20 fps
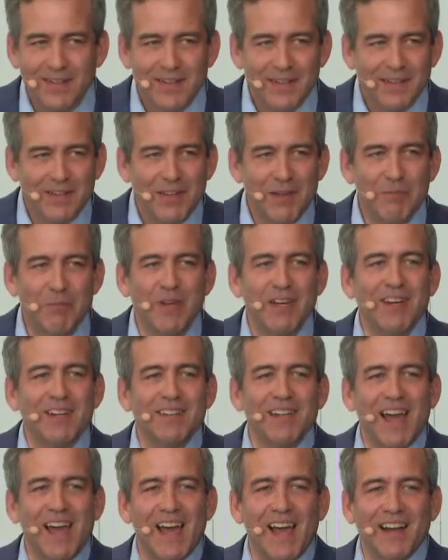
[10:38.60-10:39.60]
The
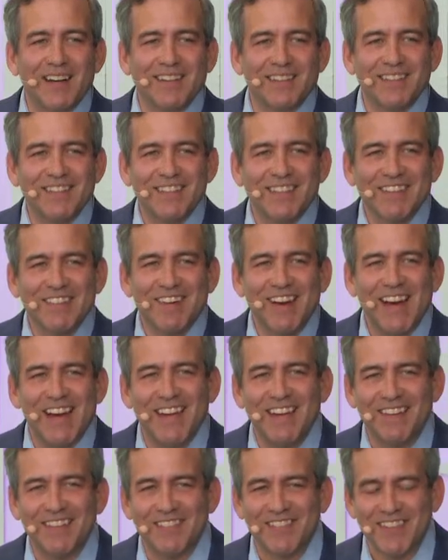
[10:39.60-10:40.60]
Build Act. You're
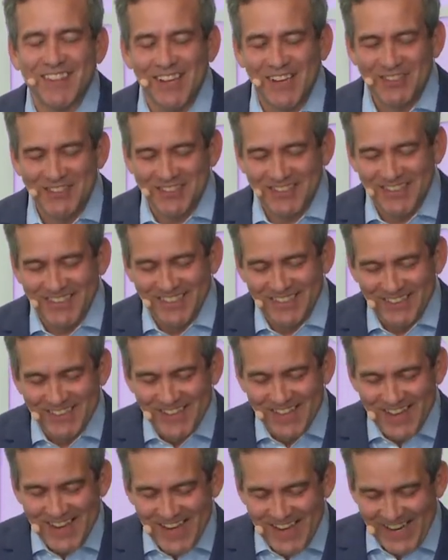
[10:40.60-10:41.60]
right, for those of you
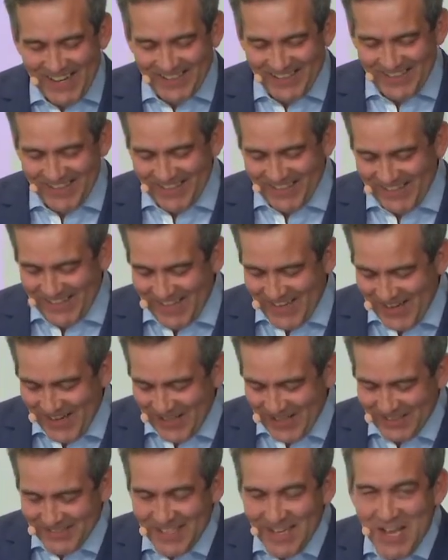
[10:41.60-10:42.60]
out there in the
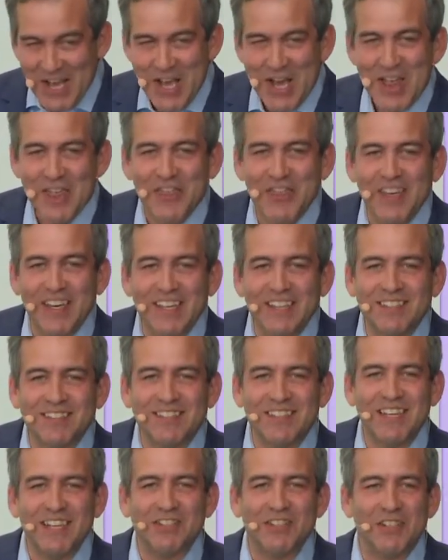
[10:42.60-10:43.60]
audience. This
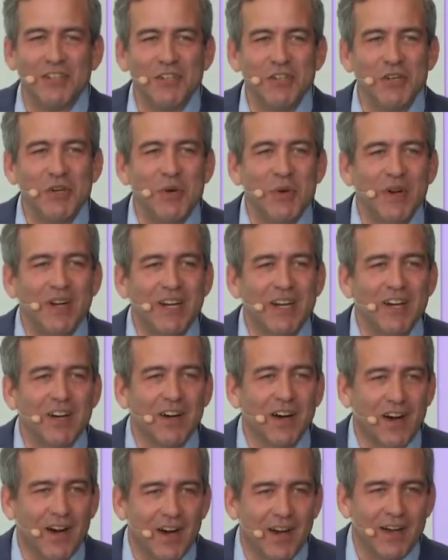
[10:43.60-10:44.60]
is a new
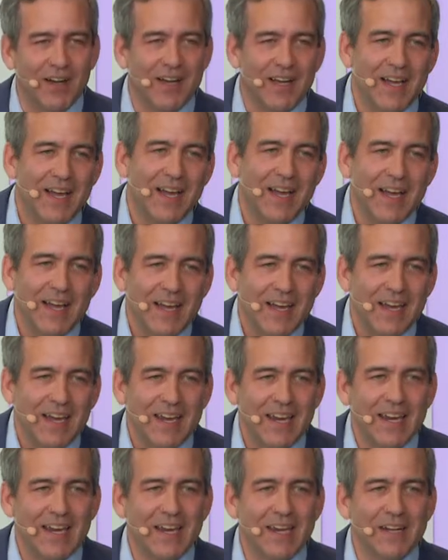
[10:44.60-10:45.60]
era
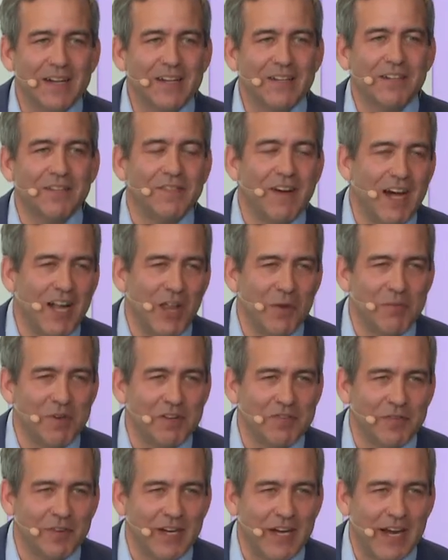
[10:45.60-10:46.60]
in
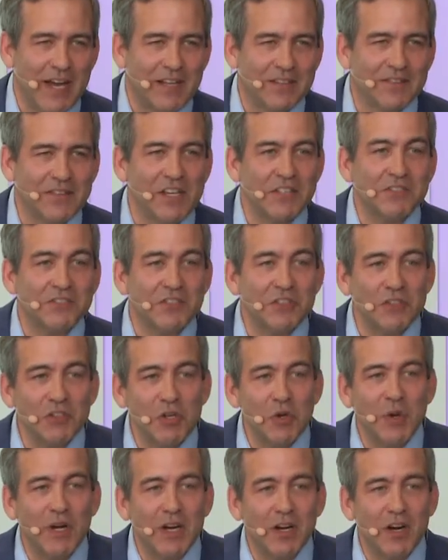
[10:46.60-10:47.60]
development finance. This is a
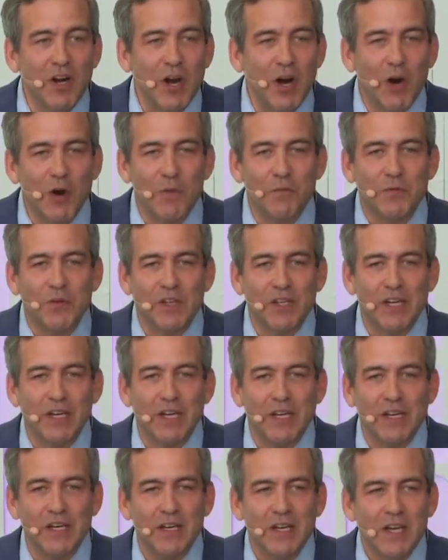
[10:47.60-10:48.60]
new era,
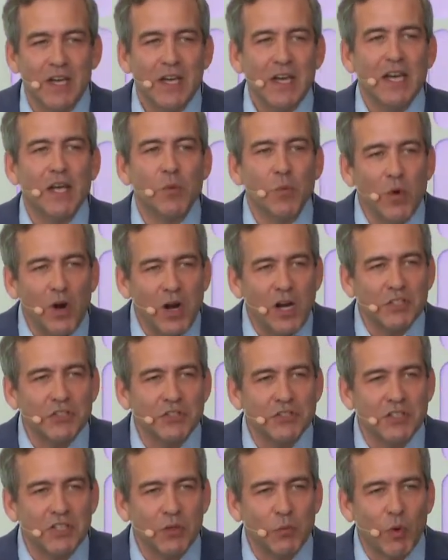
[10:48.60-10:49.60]
hopefully, in
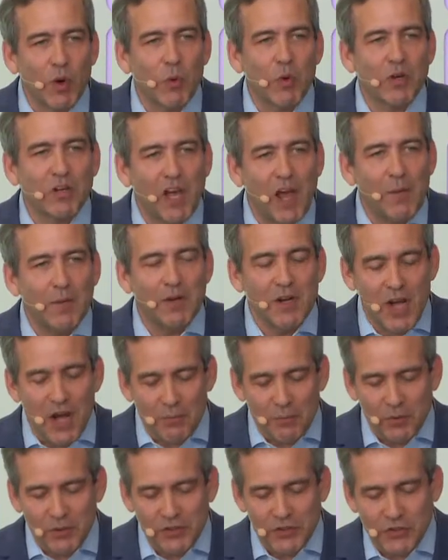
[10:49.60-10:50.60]
Washington, where we're coming
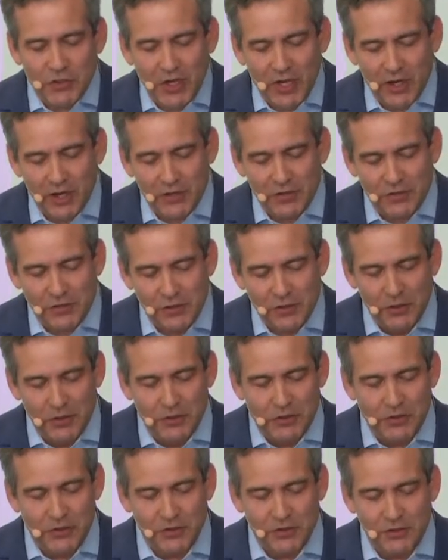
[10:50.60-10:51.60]
up with shared
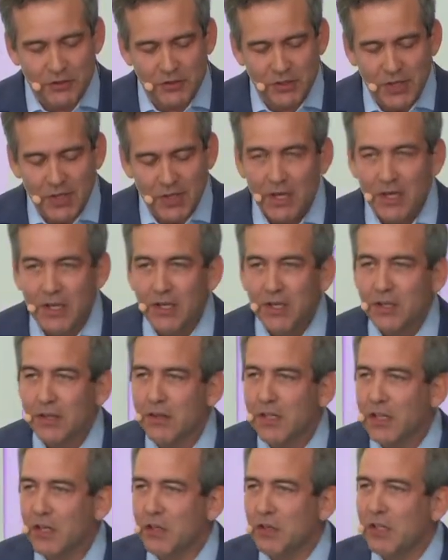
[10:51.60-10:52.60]
solutions.
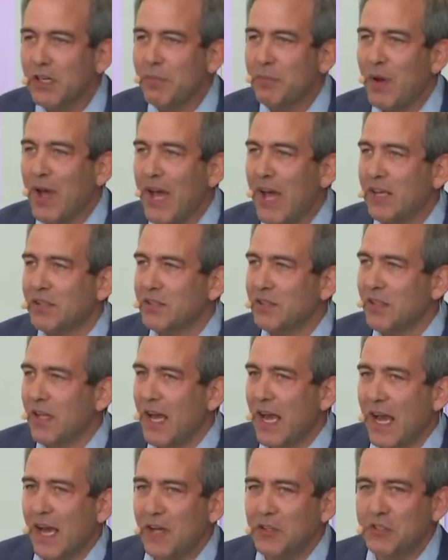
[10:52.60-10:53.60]
Literally passing the
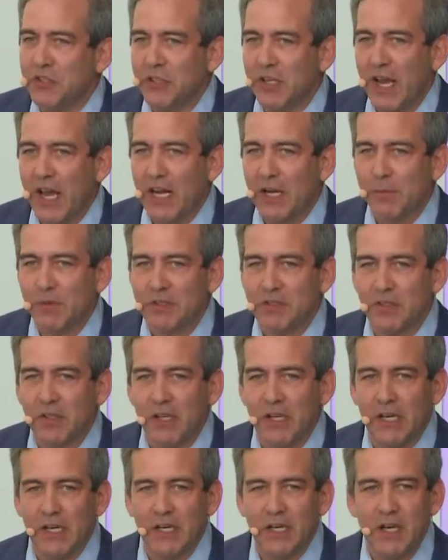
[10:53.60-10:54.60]
House
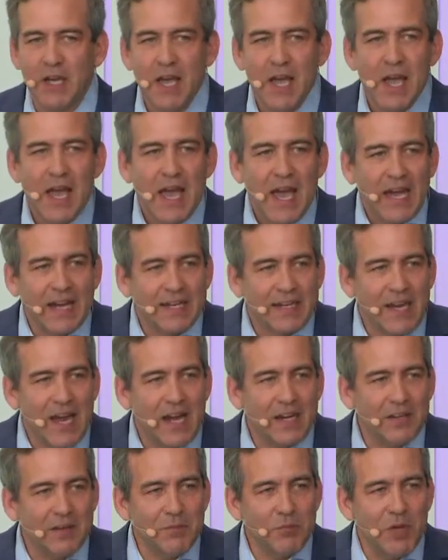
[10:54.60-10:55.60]
unanimously and
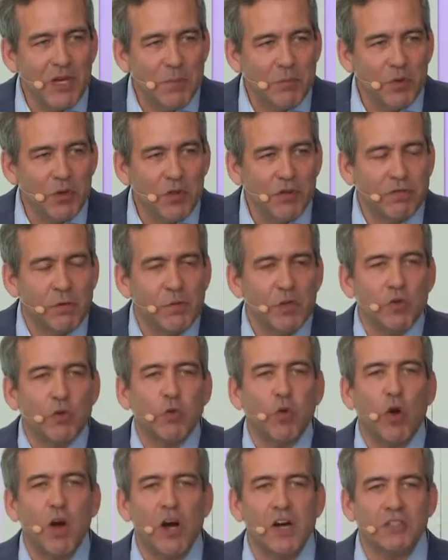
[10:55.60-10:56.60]
getting people from
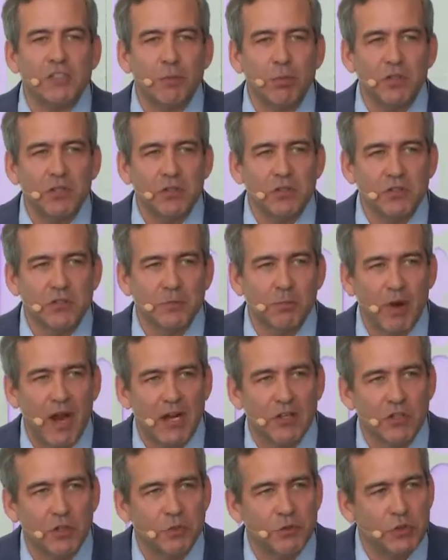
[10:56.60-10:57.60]
across the political
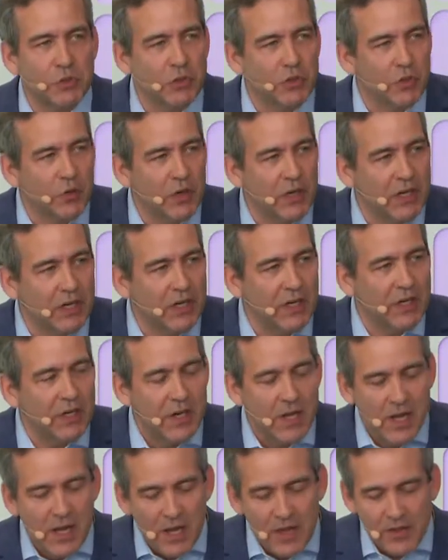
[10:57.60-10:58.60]
spectrum to agree
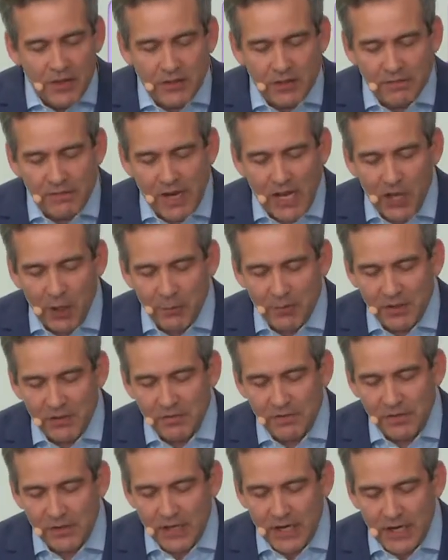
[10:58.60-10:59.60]
that development
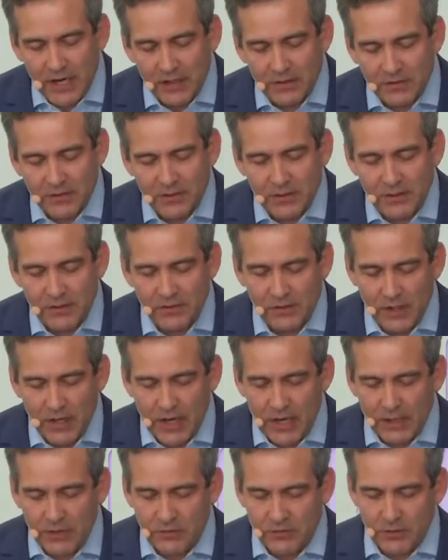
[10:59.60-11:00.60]
finance is the
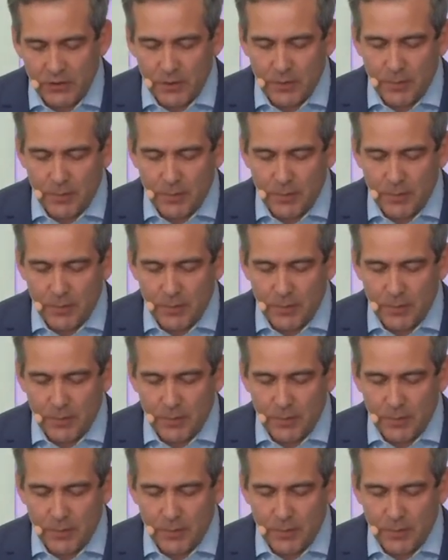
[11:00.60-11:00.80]
answer.